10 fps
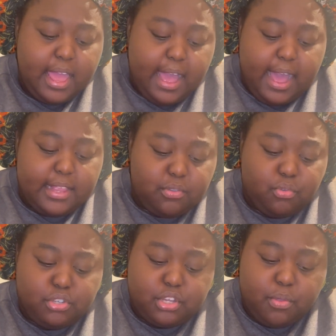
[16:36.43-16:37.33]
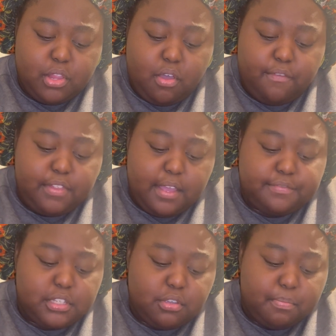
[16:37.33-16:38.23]
and also a lot of love
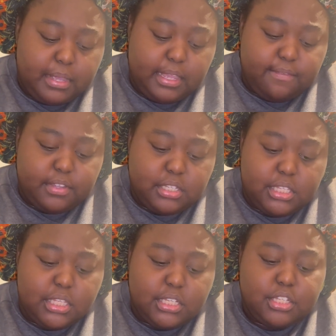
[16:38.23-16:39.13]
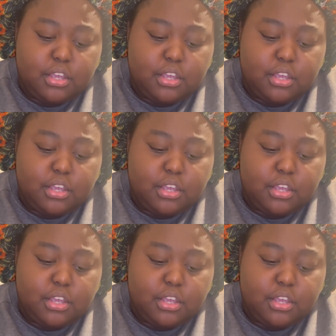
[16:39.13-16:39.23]
still being given to this.